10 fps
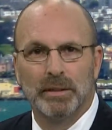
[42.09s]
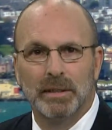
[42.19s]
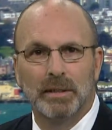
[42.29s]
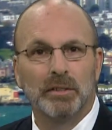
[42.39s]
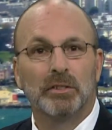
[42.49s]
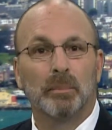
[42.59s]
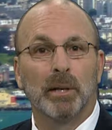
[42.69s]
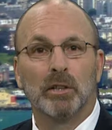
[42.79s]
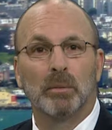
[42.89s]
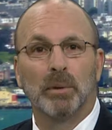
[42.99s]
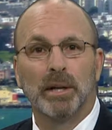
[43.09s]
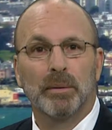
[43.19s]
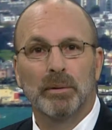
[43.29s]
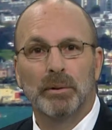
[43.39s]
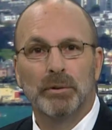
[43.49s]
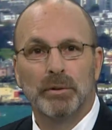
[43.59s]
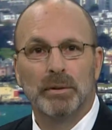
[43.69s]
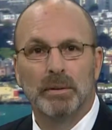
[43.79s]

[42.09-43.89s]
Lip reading: It leads to medical breakthroughs,